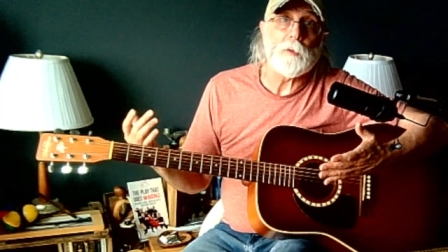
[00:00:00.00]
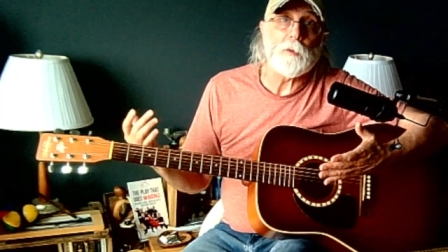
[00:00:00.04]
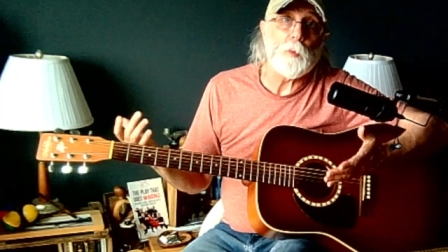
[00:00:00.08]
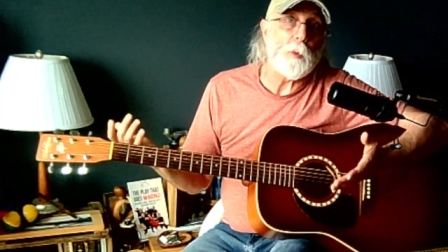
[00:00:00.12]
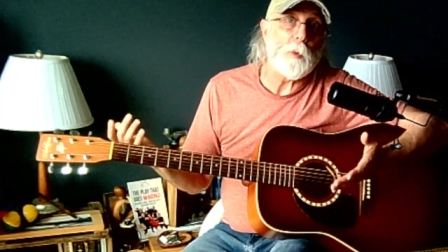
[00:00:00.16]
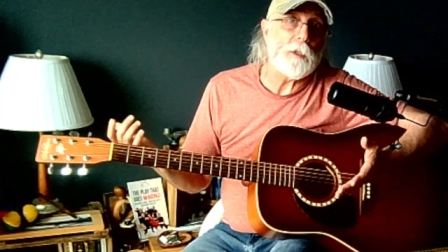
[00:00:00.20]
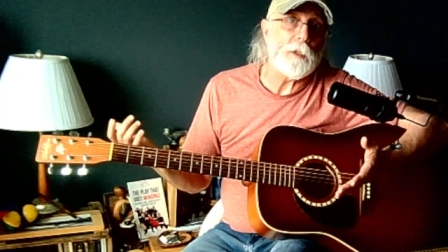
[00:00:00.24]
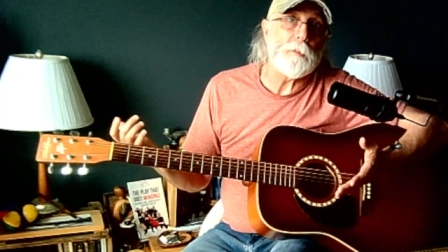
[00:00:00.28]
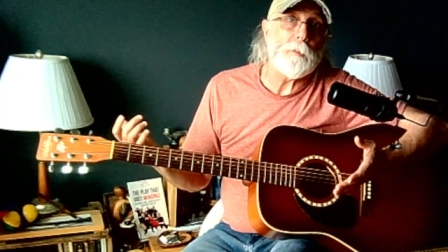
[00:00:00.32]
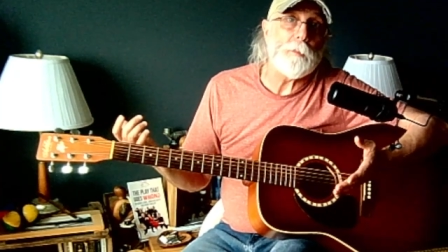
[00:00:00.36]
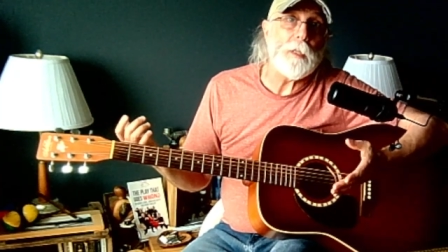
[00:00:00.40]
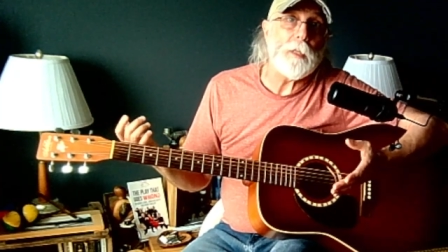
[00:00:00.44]

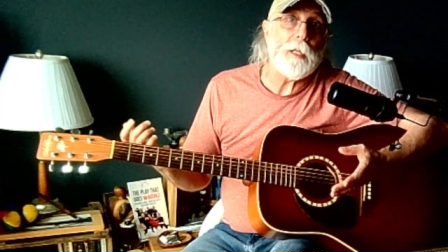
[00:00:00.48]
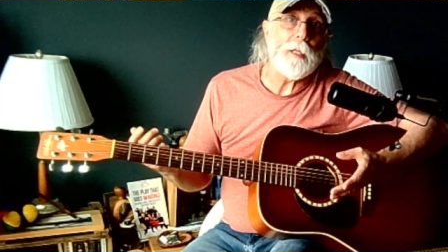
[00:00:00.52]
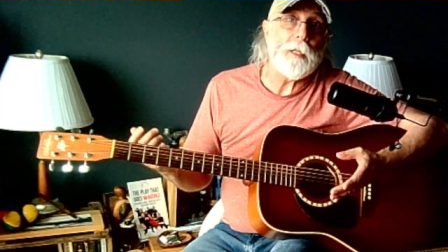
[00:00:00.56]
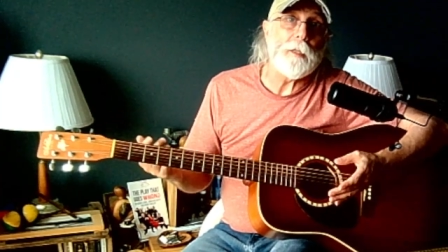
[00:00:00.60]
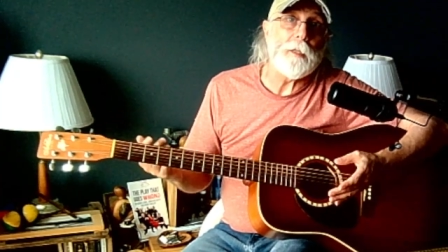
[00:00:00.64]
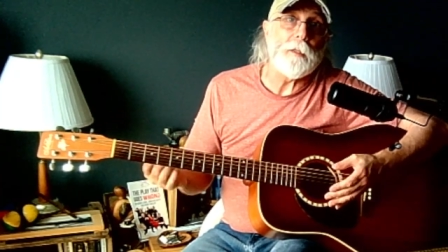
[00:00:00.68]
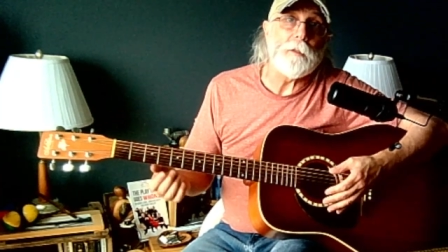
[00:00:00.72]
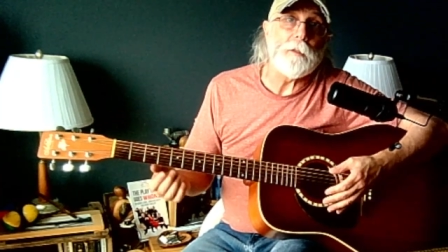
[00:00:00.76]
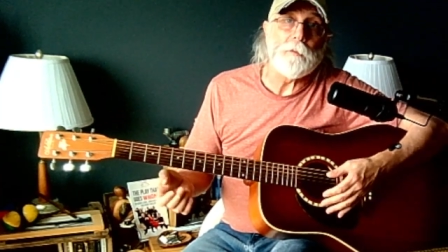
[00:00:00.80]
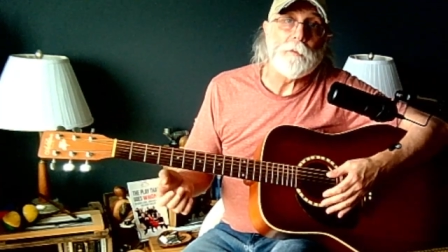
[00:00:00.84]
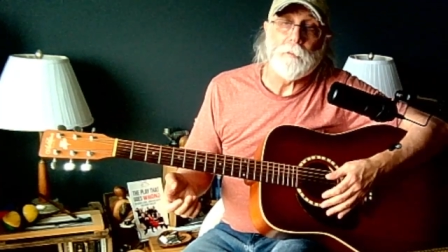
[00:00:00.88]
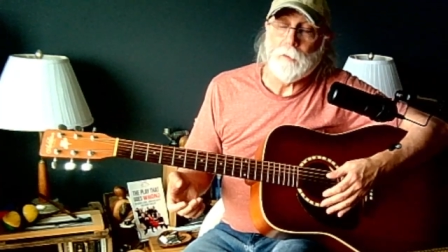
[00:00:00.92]
wasn't playing
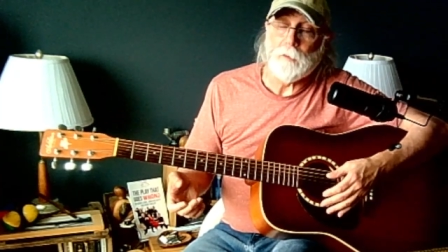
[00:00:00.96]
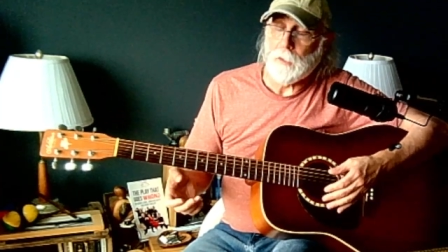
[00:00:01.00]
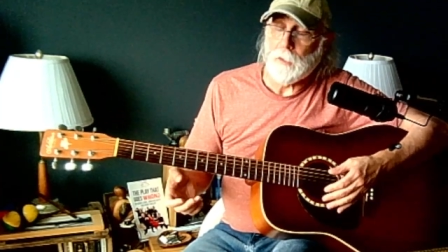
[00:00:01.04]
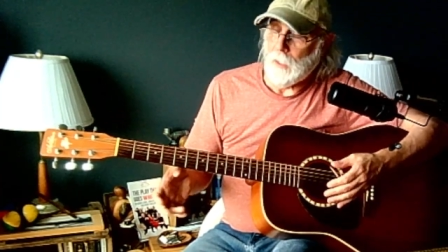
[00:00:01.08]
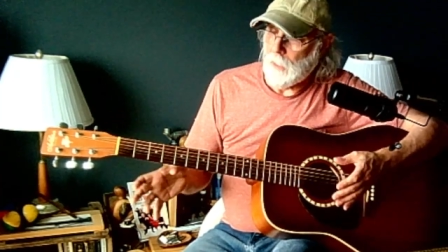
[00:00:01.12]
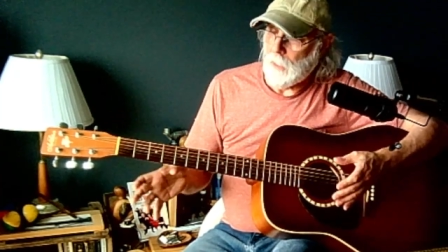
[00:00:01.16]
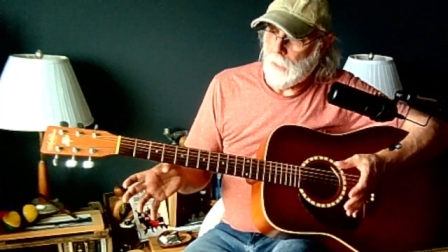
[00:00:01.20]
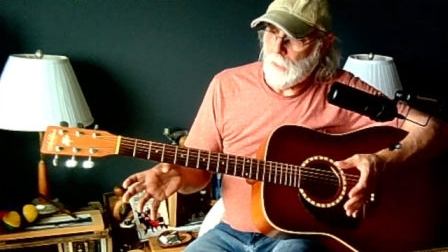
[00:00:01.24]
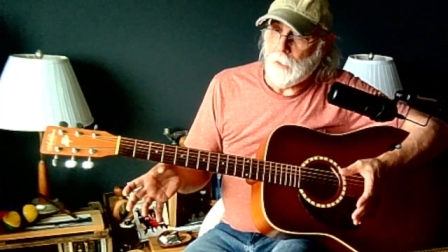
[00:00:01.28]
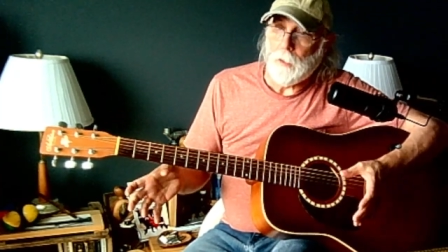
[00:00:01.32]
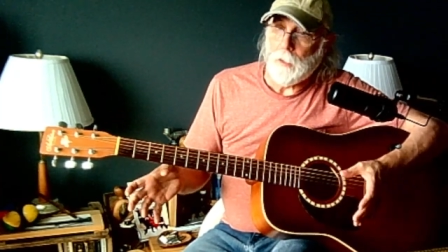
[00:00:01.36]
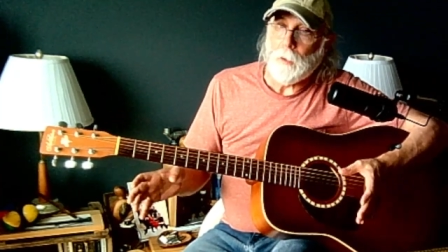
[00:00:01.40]
it,
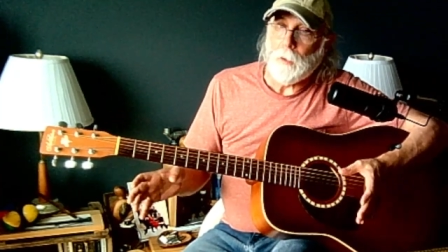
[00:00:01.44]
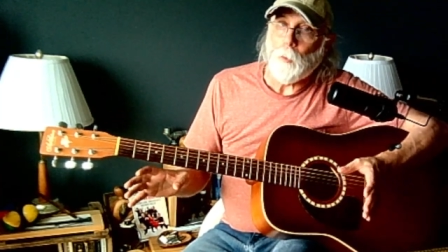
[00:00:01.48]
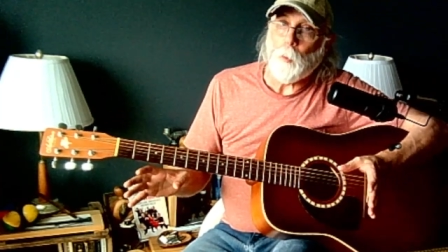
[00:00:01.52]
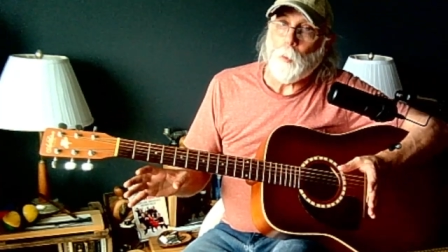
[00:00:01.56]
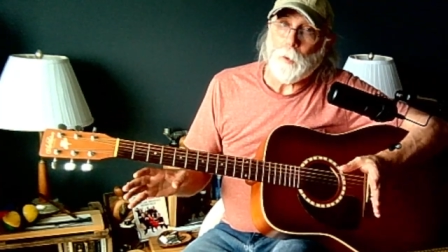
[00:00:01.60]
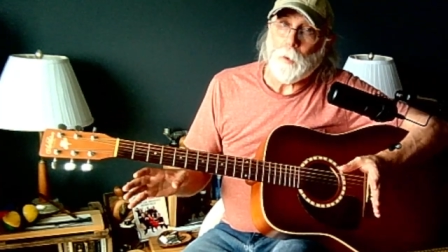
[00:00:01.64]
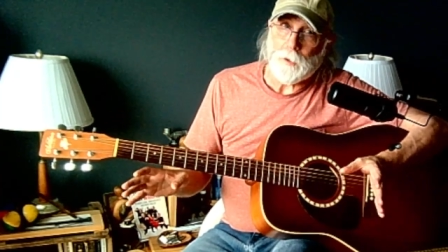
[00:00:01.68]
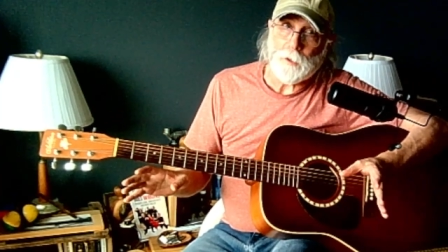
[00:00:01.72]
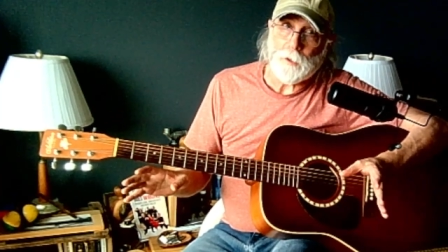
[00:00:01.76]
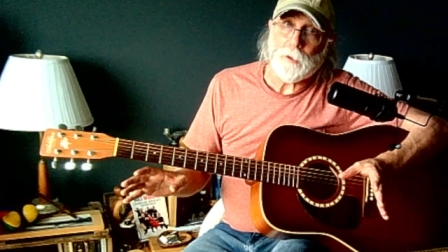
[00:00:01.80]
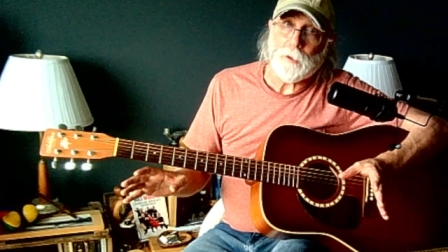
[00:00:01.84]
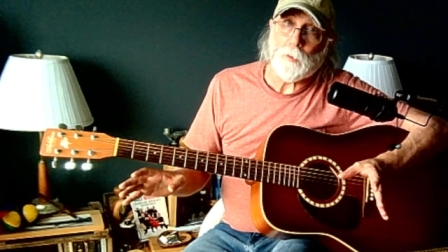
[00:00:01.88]

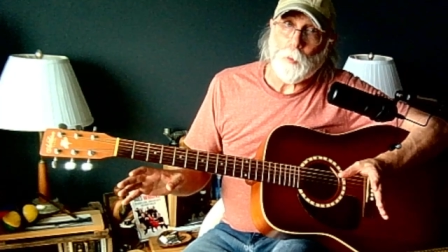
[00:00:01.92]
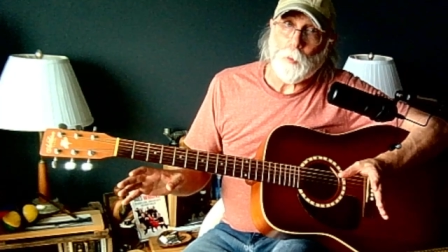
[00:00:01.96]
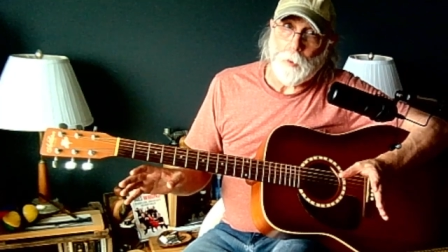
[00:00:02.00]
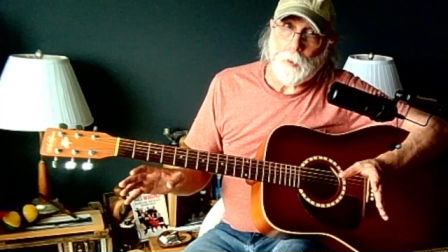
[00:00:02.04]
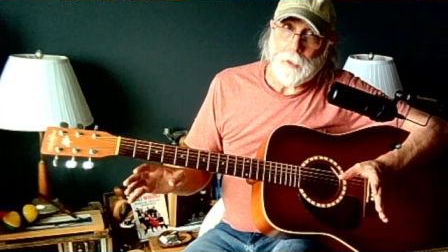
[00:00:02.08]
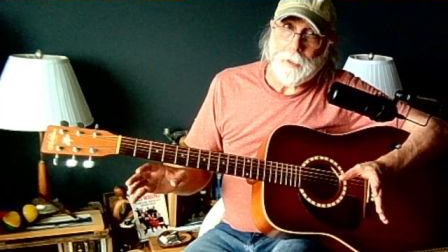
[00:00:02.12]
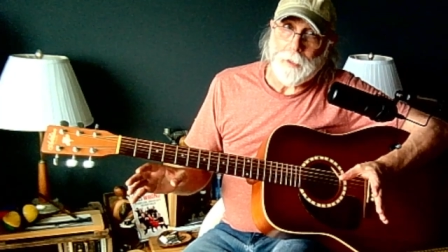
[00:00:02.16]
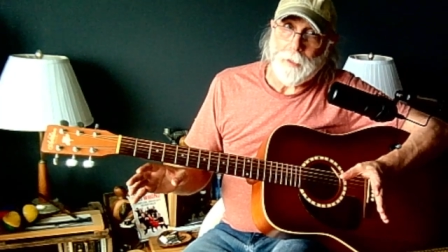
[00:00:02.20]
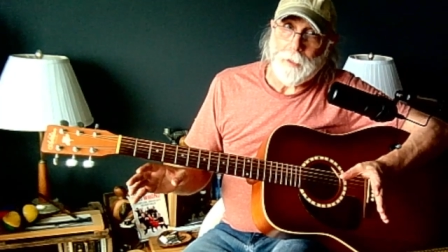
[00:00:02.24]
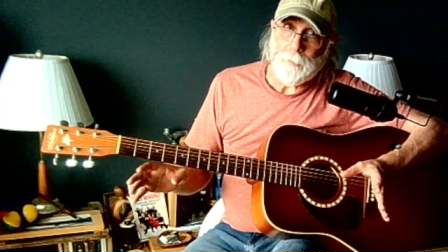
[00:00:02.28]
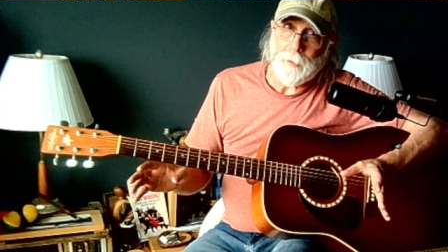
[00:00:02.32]
which is what I'm